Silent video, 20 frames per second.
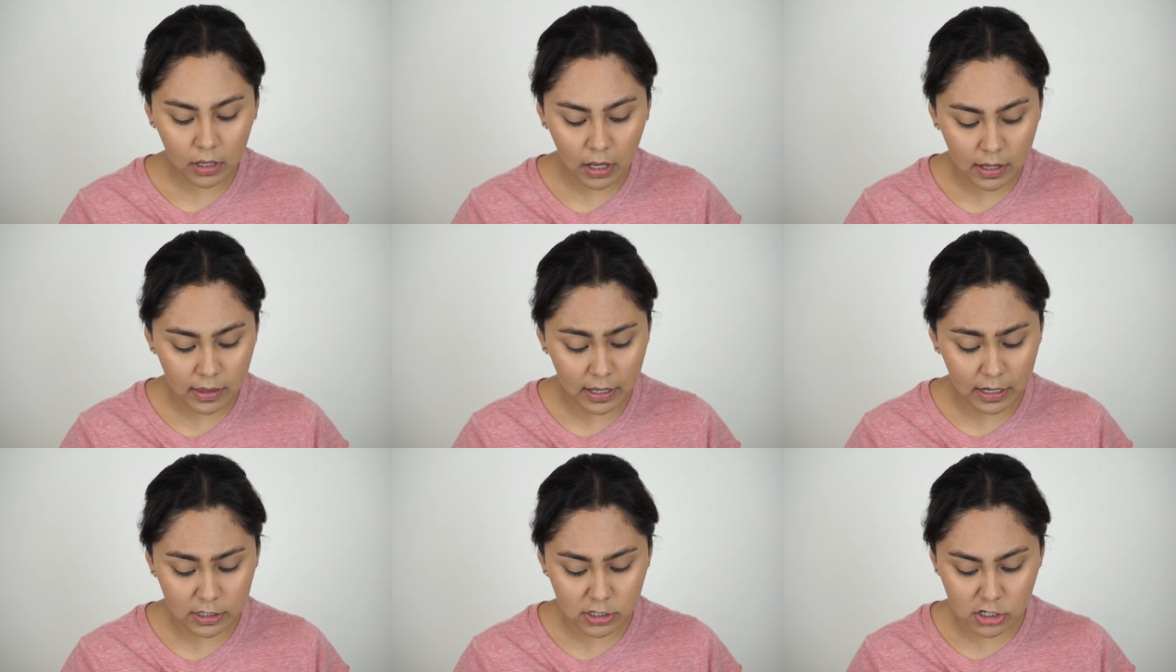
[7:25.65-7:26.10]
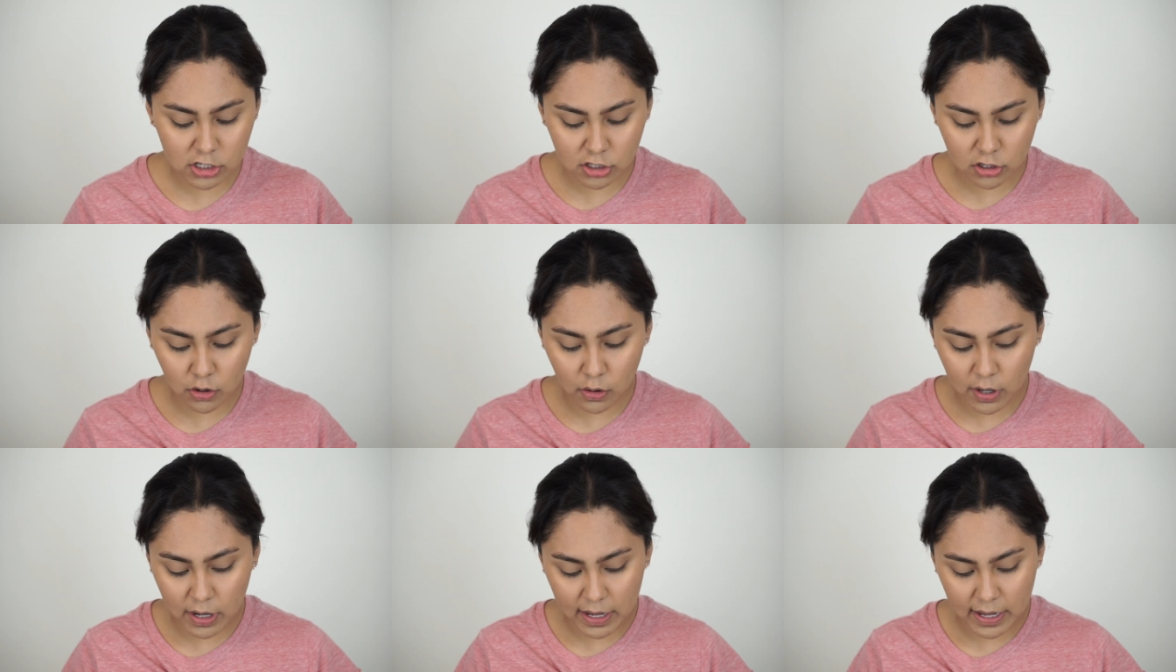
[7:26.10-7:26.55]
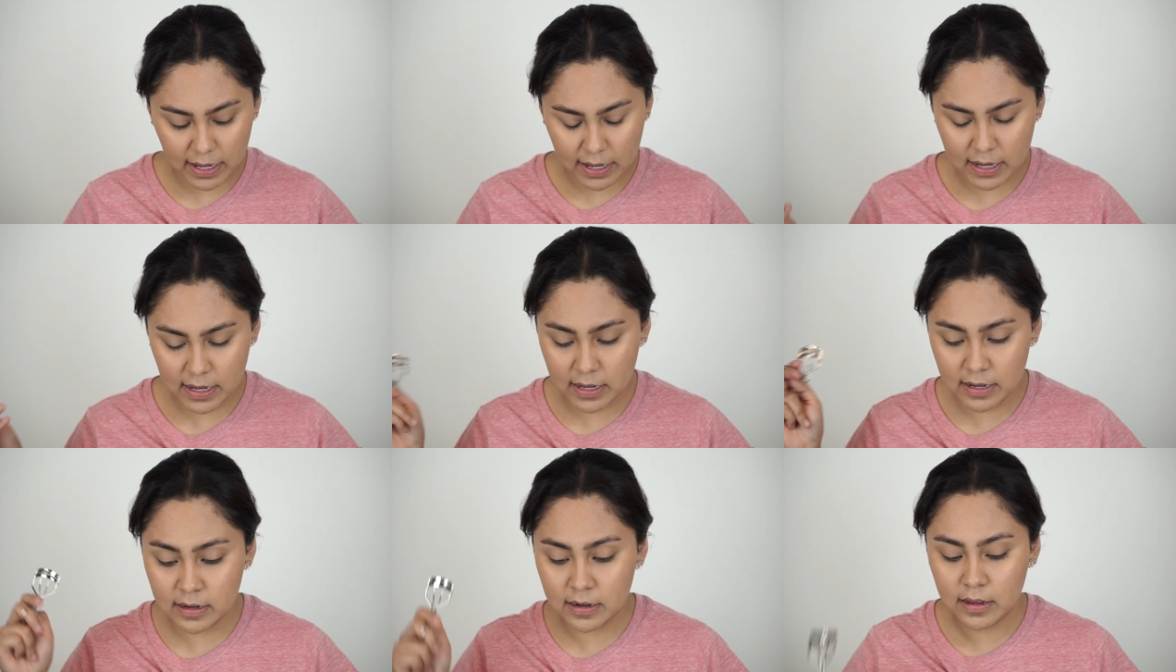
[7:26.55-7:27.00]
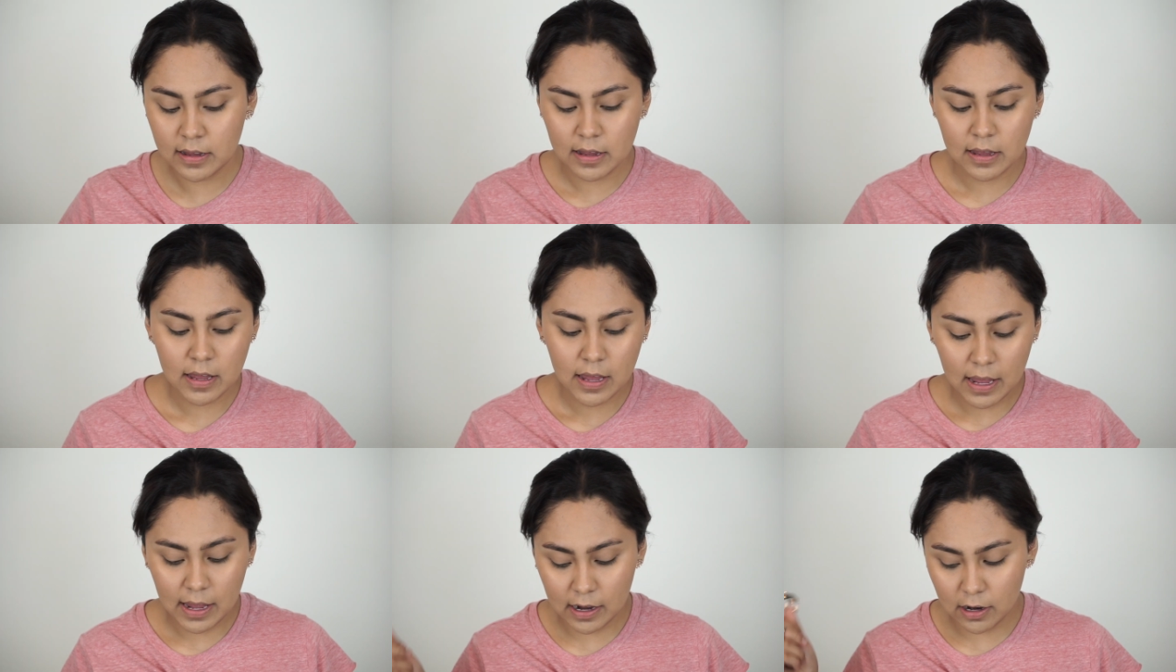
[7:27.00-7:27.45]
And I just go ahead
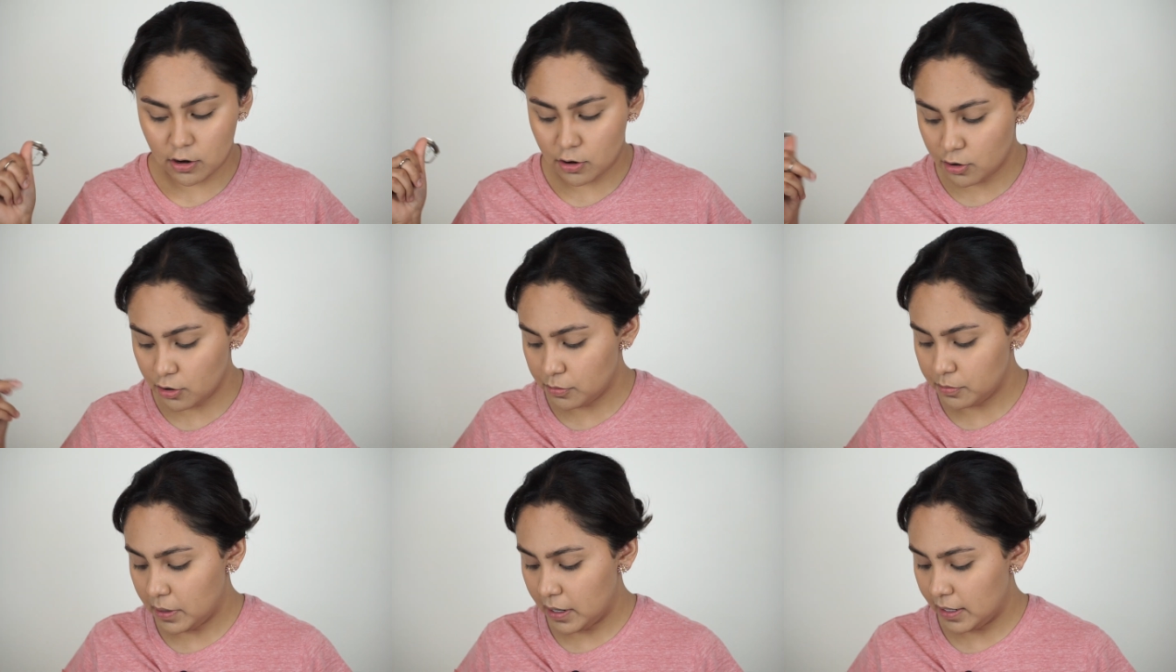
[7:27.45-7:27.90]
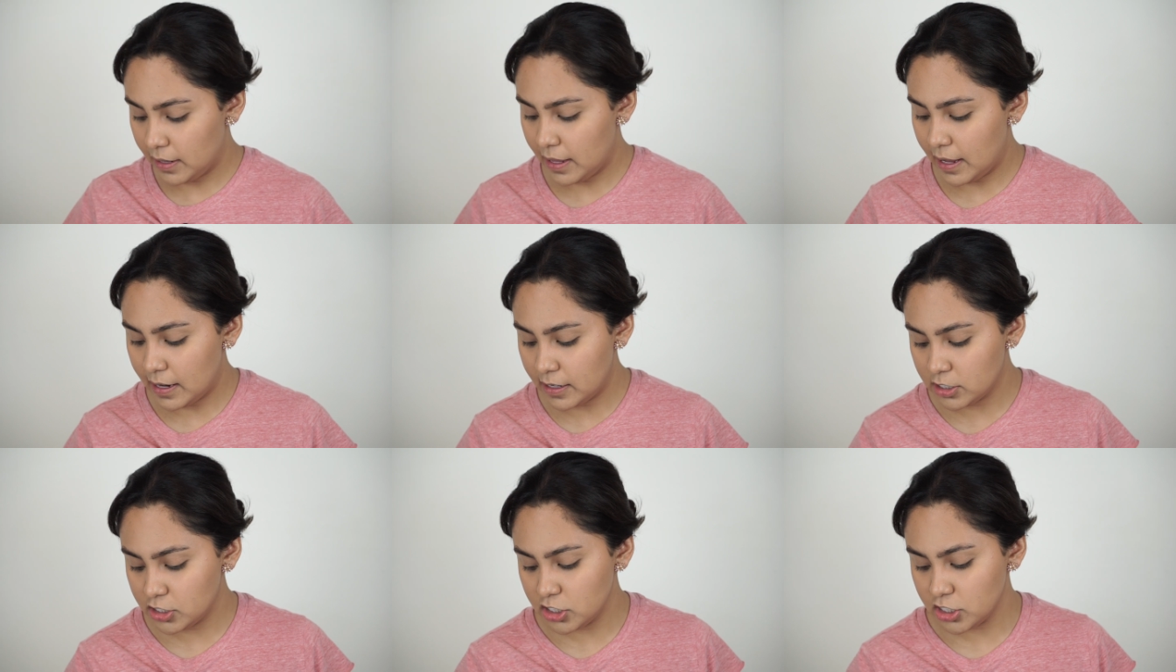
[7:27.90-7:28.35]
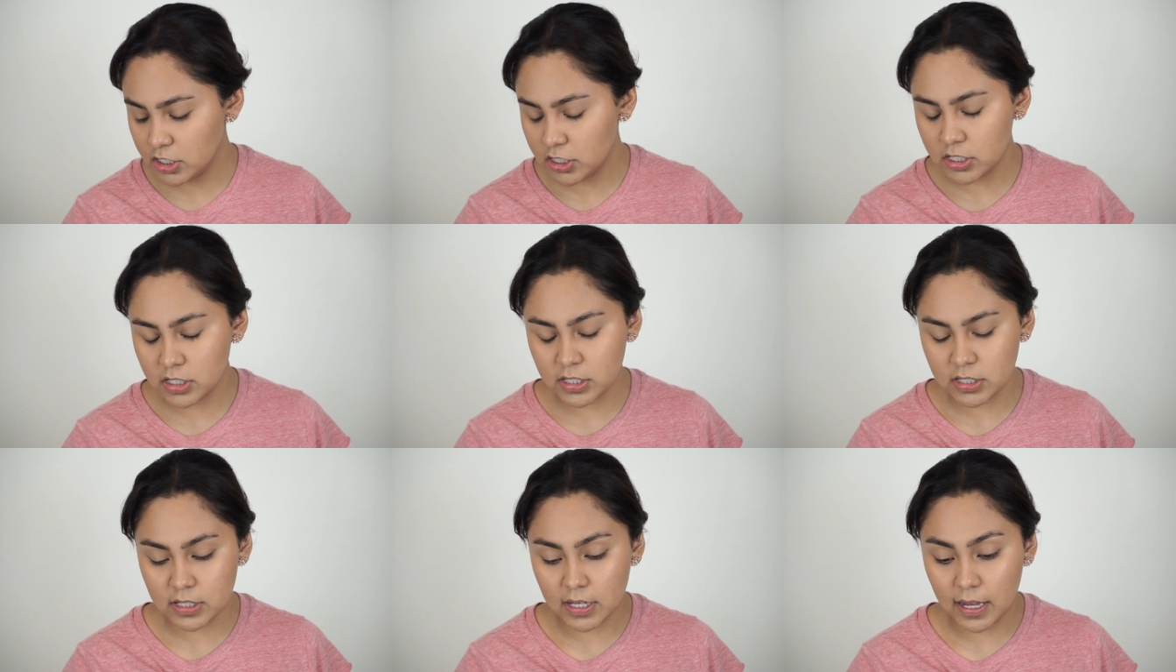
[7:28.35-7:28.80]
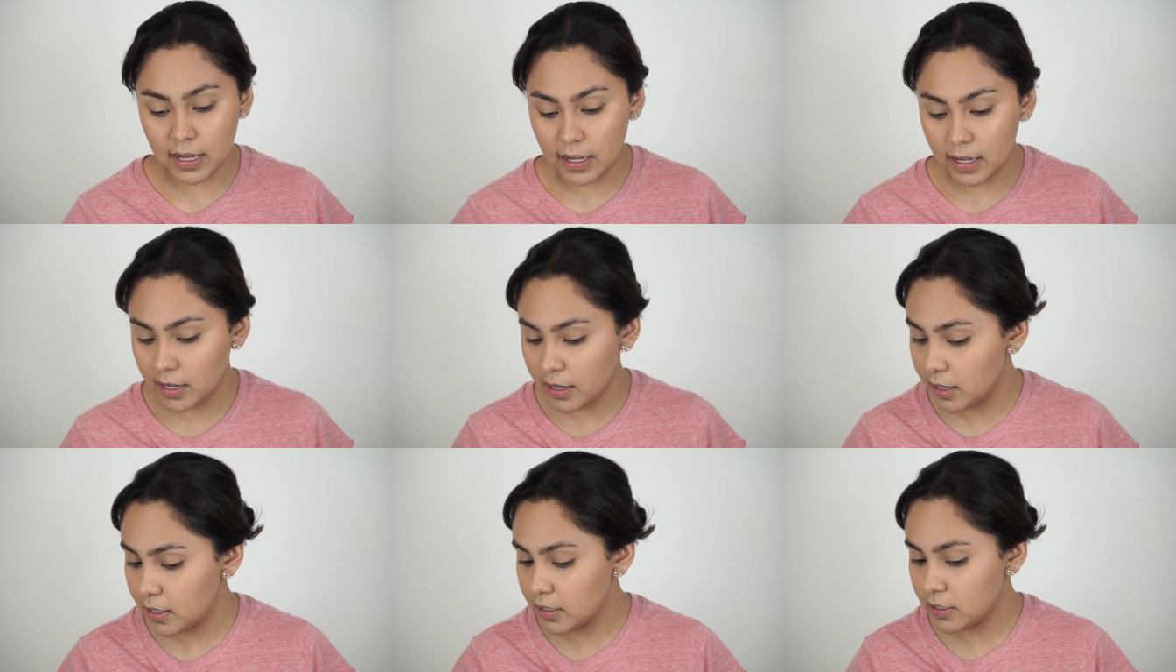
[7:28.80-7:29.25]
and curl my lashes,
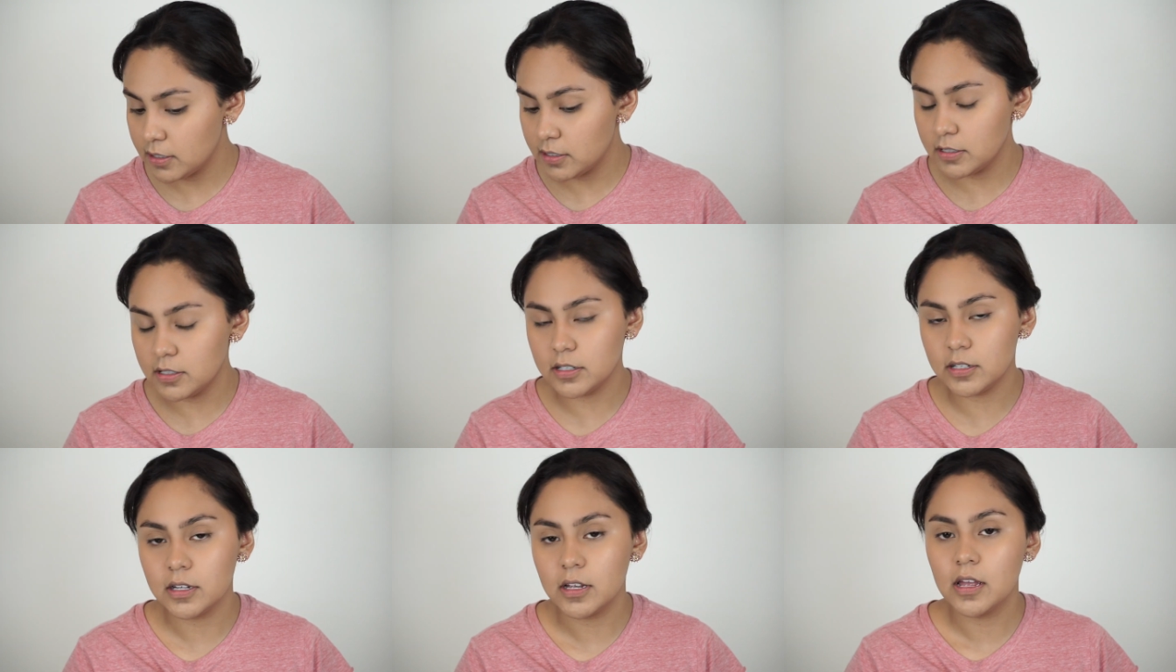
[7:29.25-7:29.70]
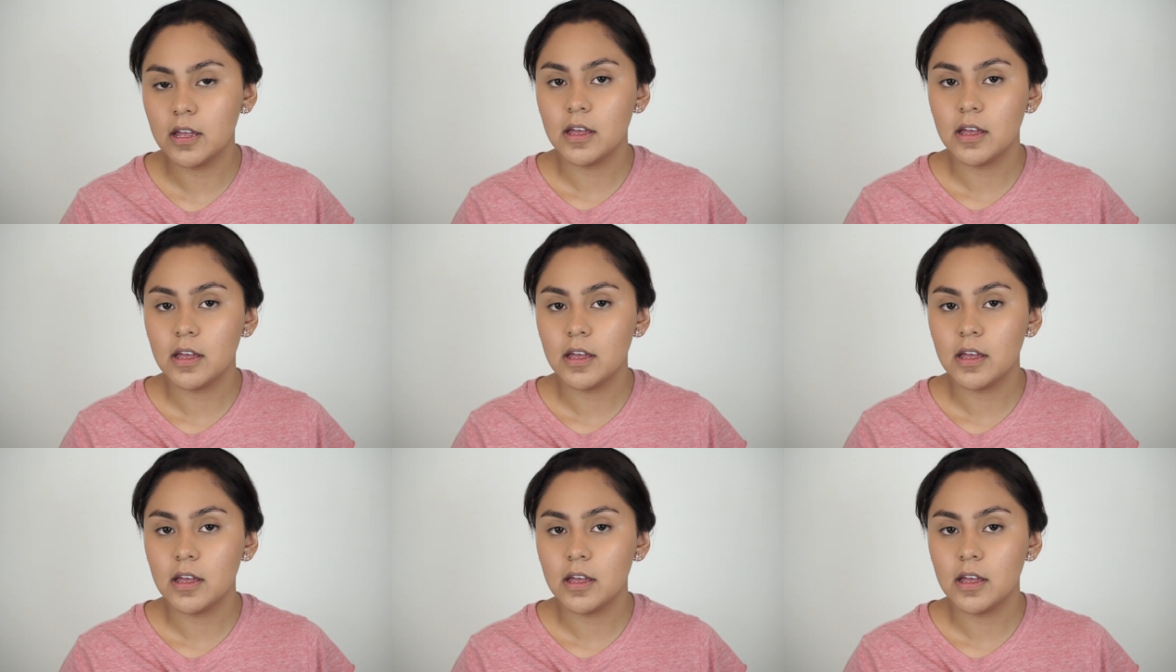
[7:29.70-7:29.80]
and